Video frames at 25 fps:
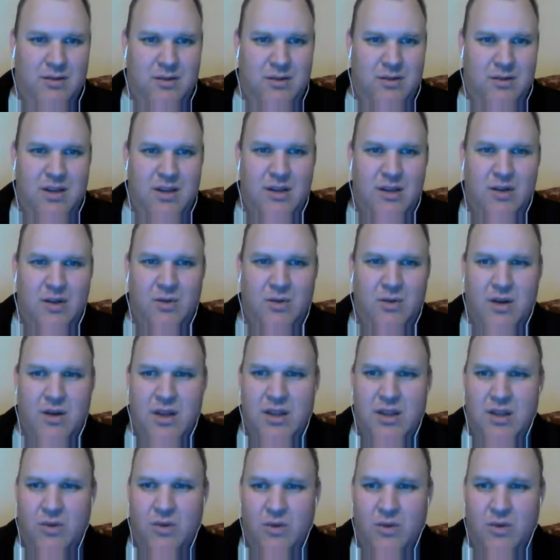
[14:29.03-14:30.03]
So I think
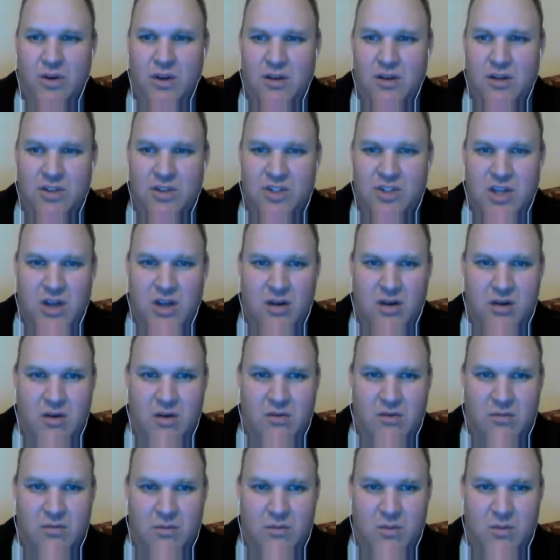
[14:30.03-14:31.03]
we're good to check all
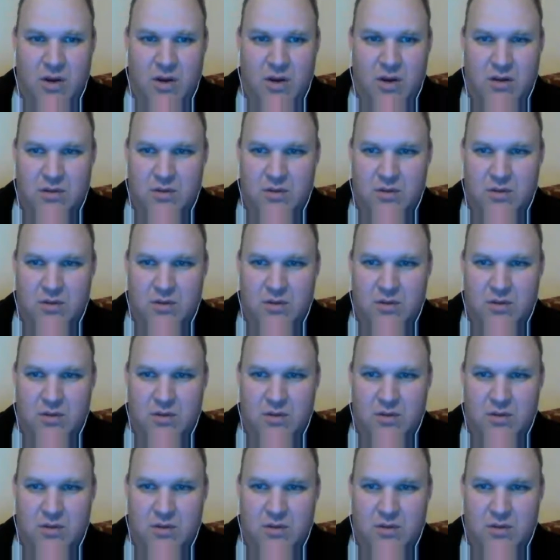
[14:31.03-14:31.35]
of them, to be honest